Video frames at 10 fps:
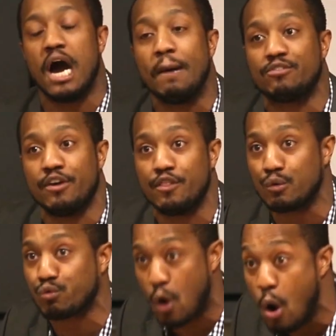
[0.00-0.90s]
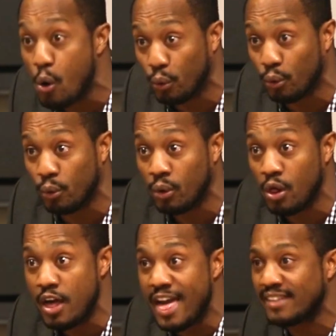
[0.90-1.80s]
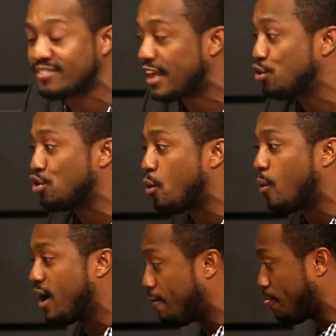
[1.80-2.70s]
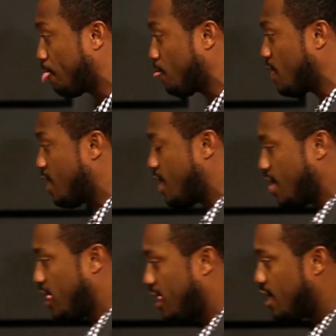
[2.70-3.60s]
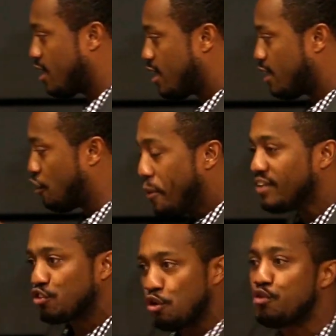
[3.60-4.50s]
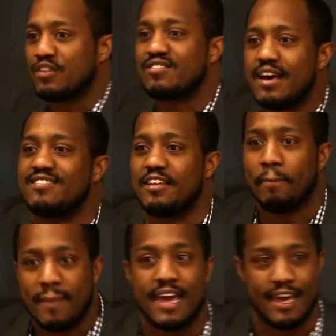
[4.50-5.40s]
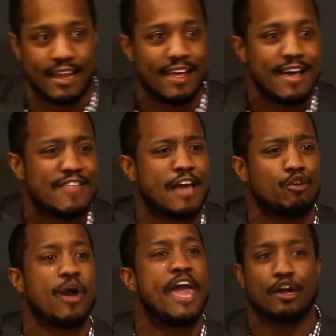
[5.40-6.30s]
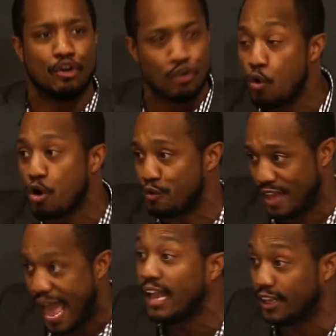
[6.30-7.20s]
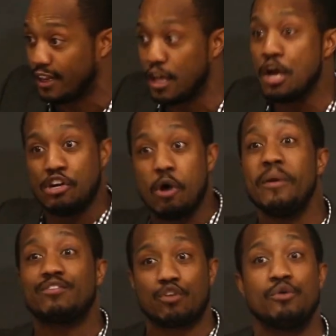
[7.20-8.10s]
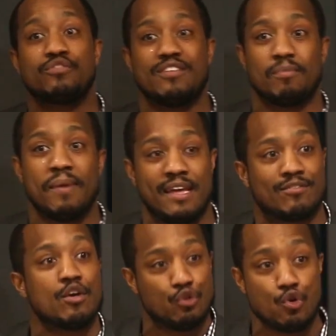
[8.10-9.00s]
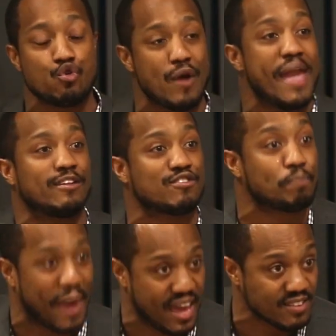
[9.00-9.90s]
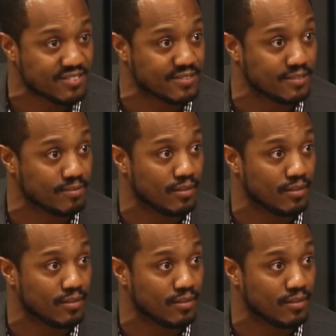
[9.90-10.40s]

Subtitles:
up to the role and say, you know what? No excuses doesn't mean that you ignore reality. No excuses means you create a space